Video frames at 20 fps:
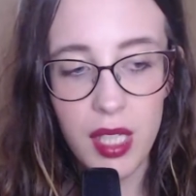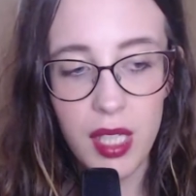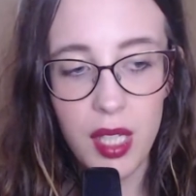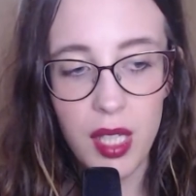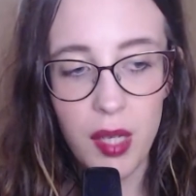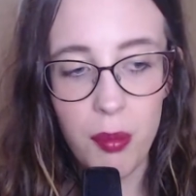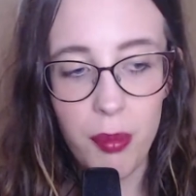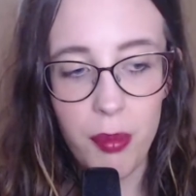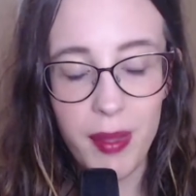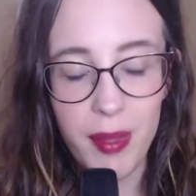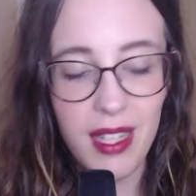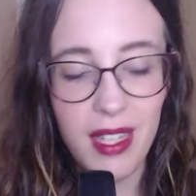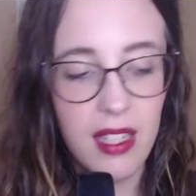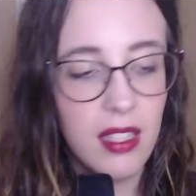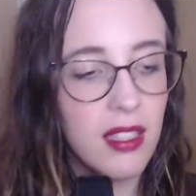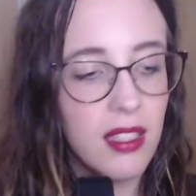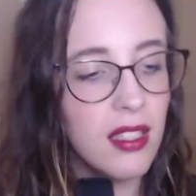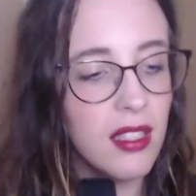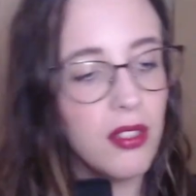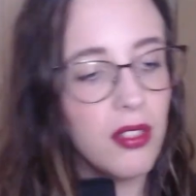but then
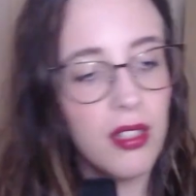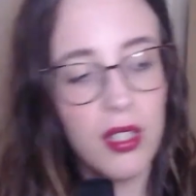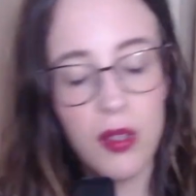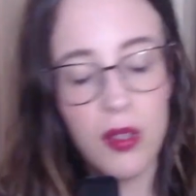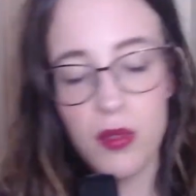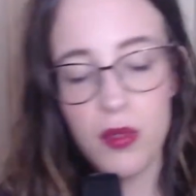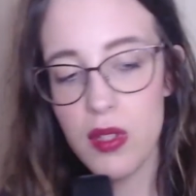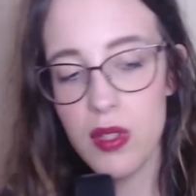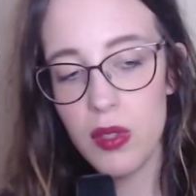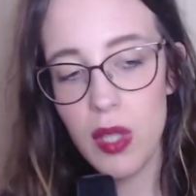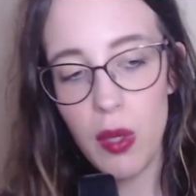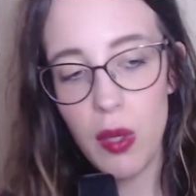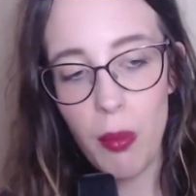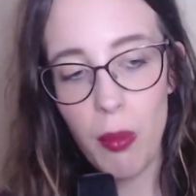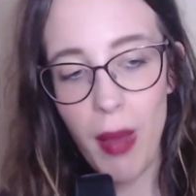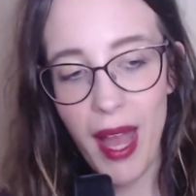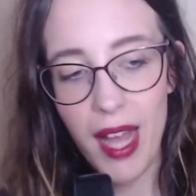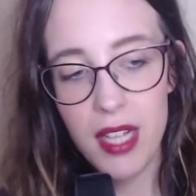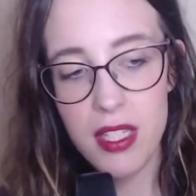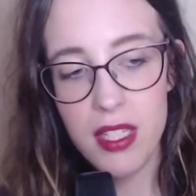you can also go
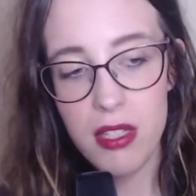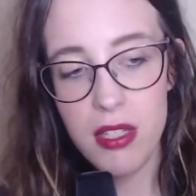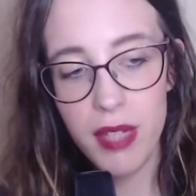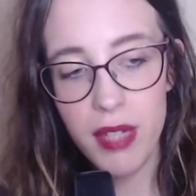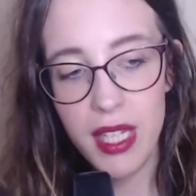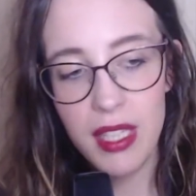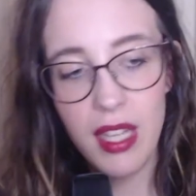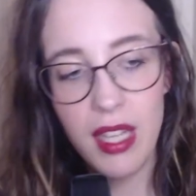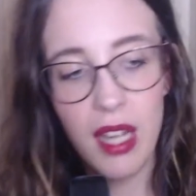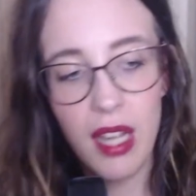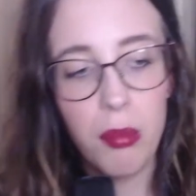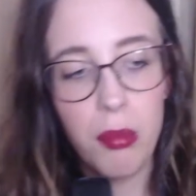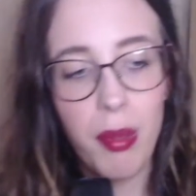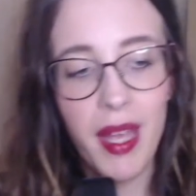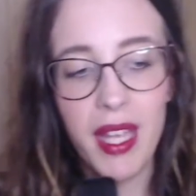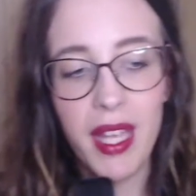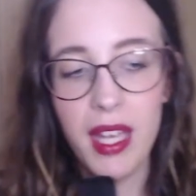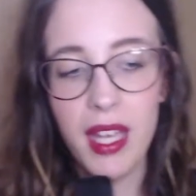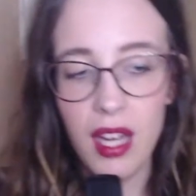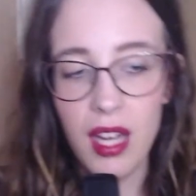back to it and pick
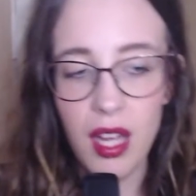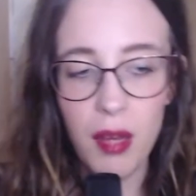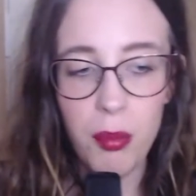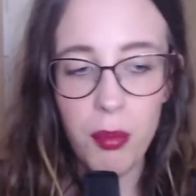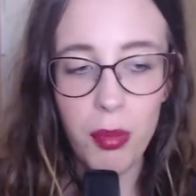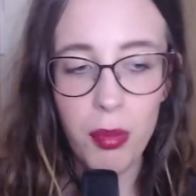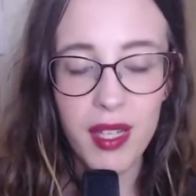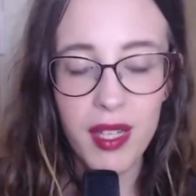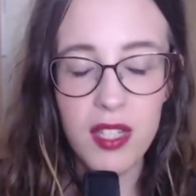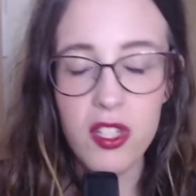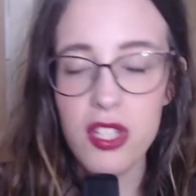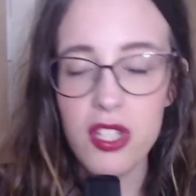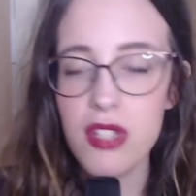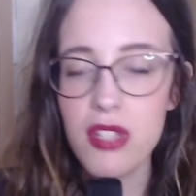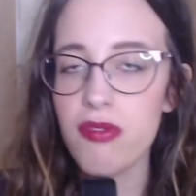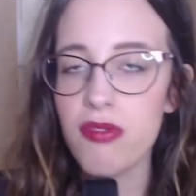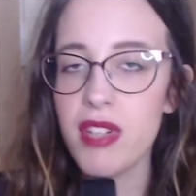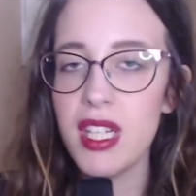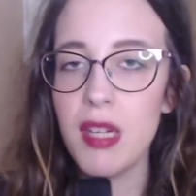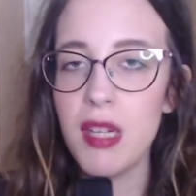it up and just
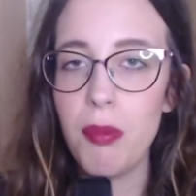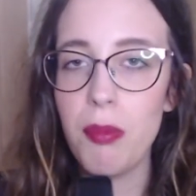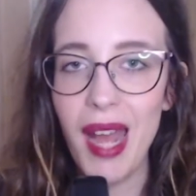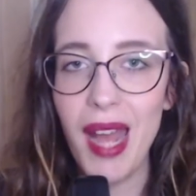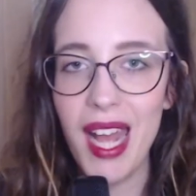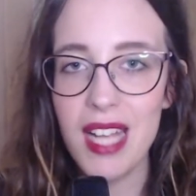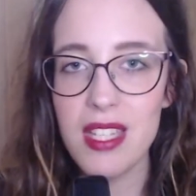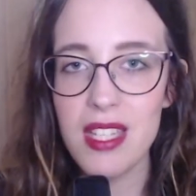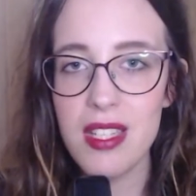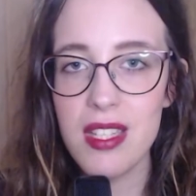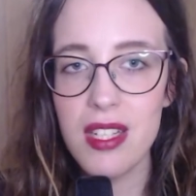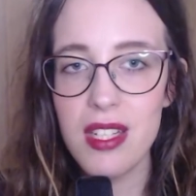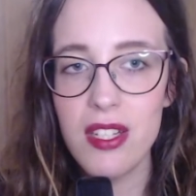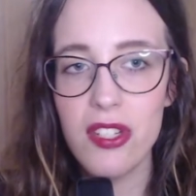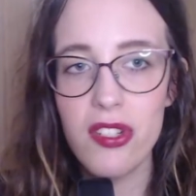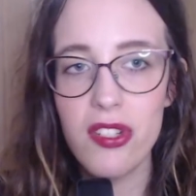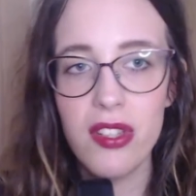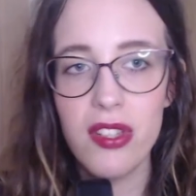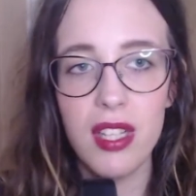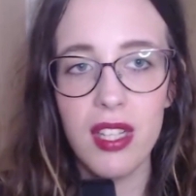read a passage
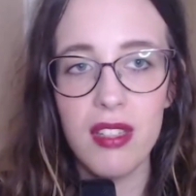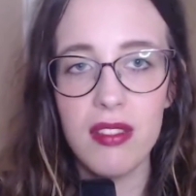that